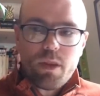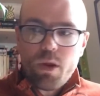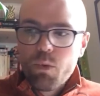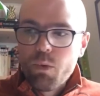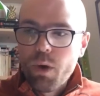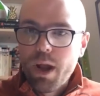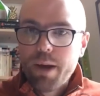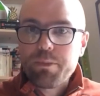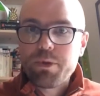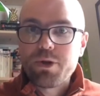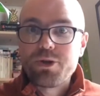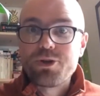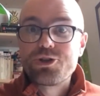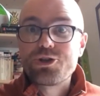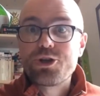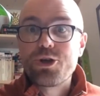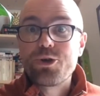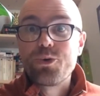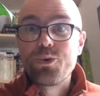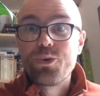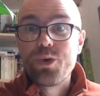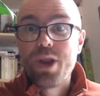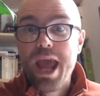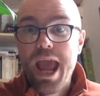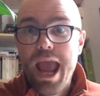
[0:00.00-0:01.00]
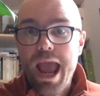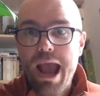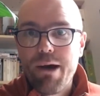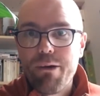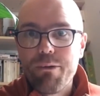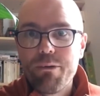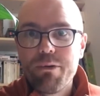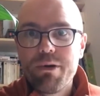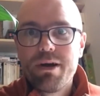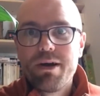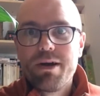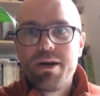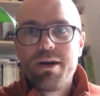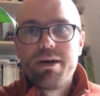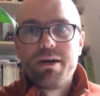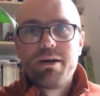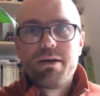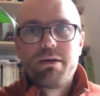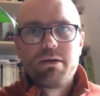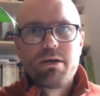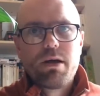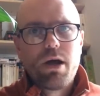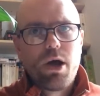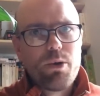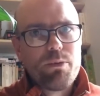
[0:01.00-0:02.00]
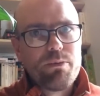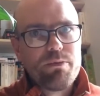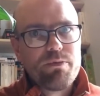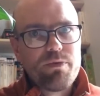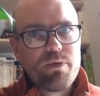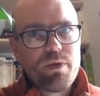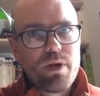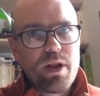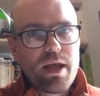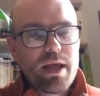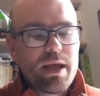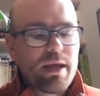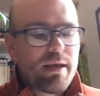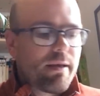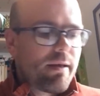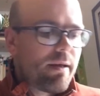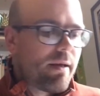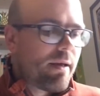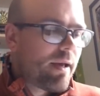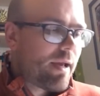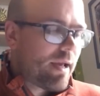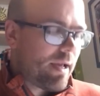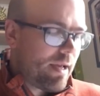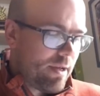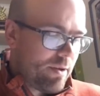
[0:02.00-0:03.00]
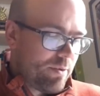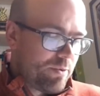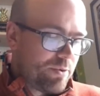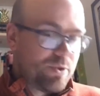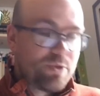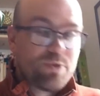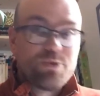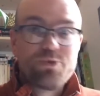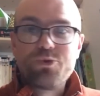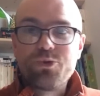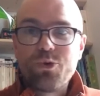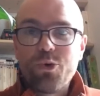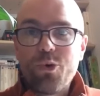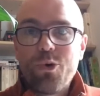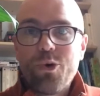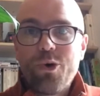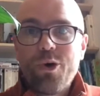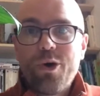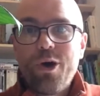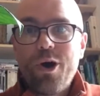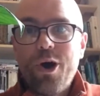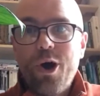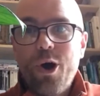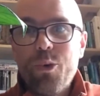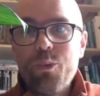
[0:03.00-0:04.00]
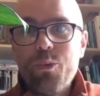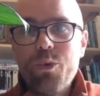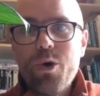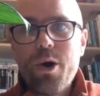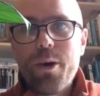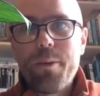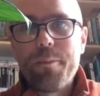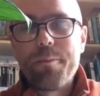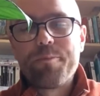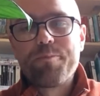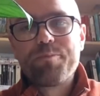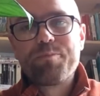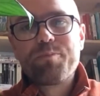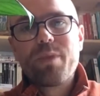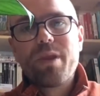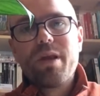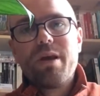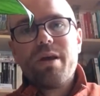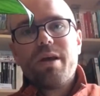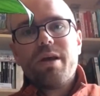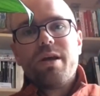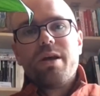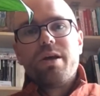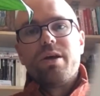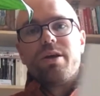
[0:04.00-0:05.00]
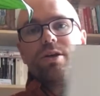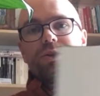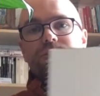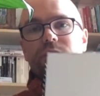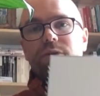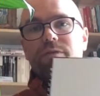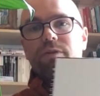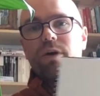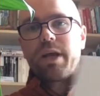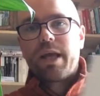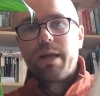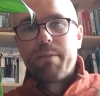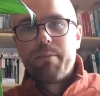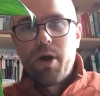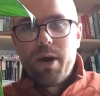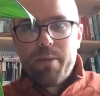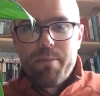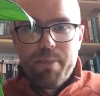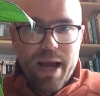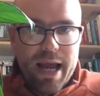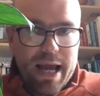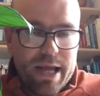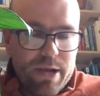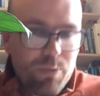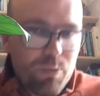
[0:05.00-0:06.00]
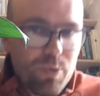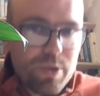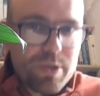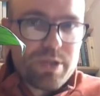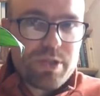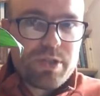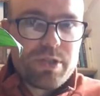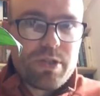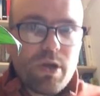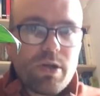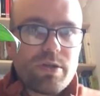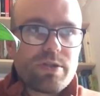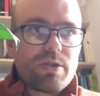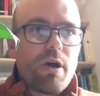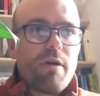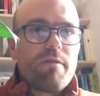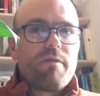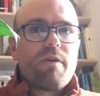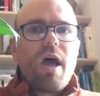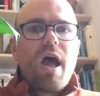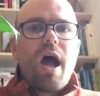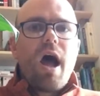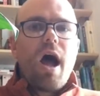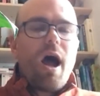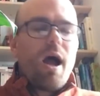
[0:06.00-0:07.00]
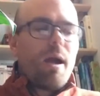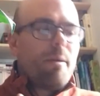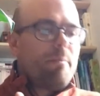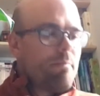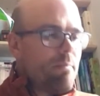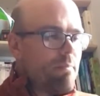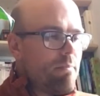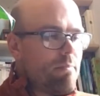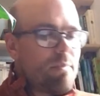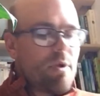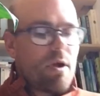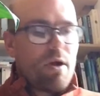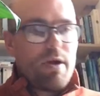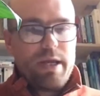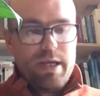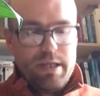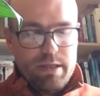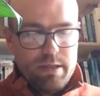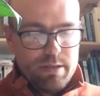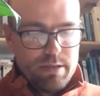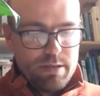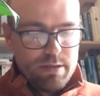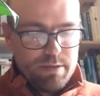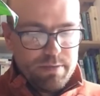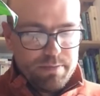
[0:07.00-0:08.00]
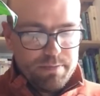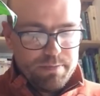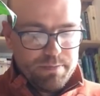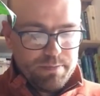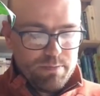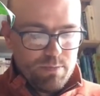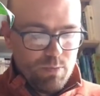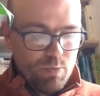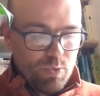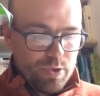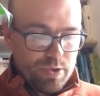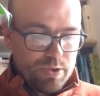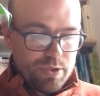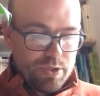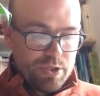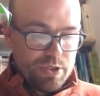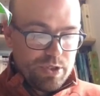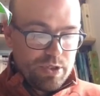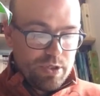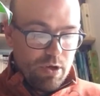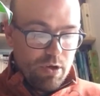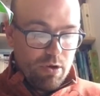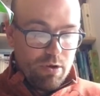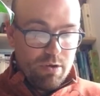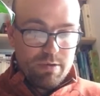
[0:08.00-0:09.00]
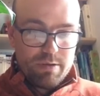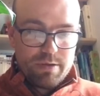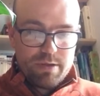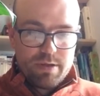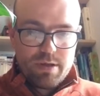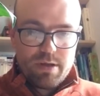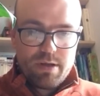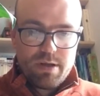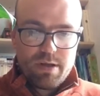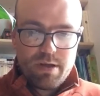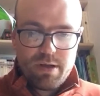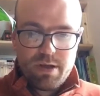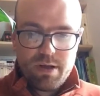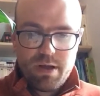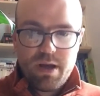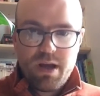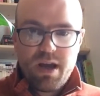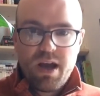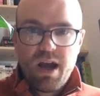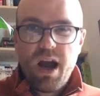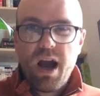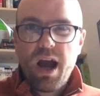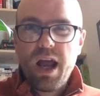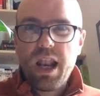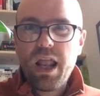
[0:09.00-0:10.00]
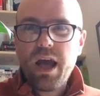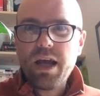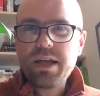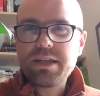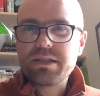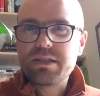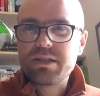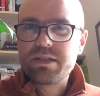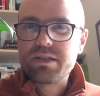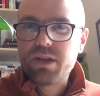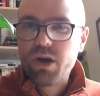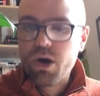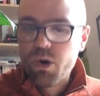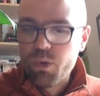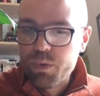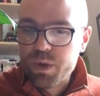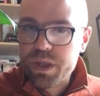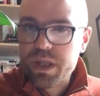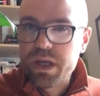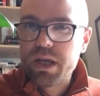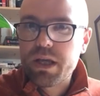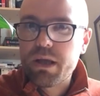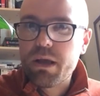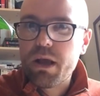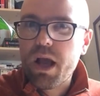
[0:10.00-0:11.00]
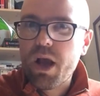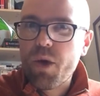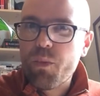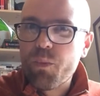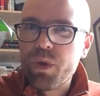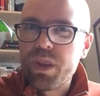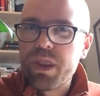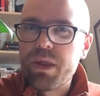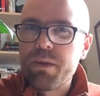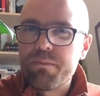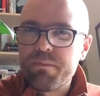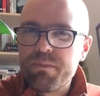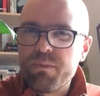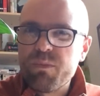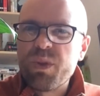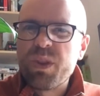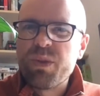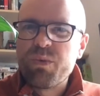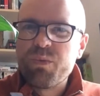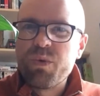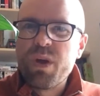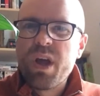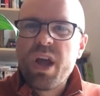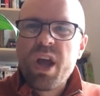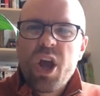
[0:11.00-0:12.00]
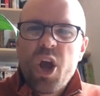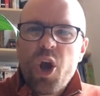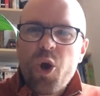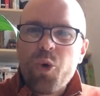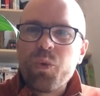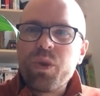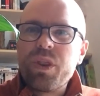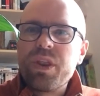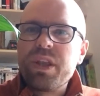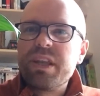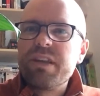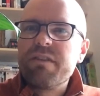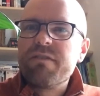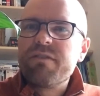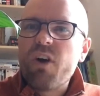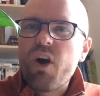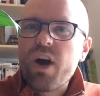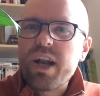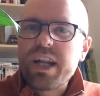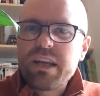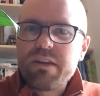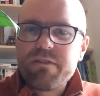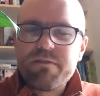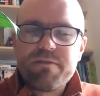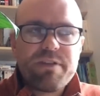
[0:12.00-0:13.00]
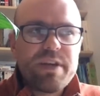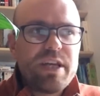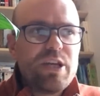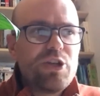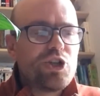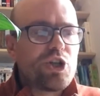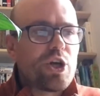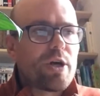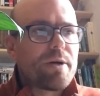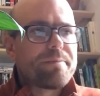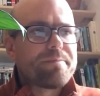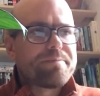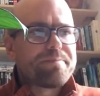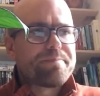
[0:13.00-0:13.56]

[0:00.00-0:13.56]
I'm going to show you now, hopefully, how to draw a worm. So if I get my pad and want to start off, I might want to start. I like to start with a defining feature.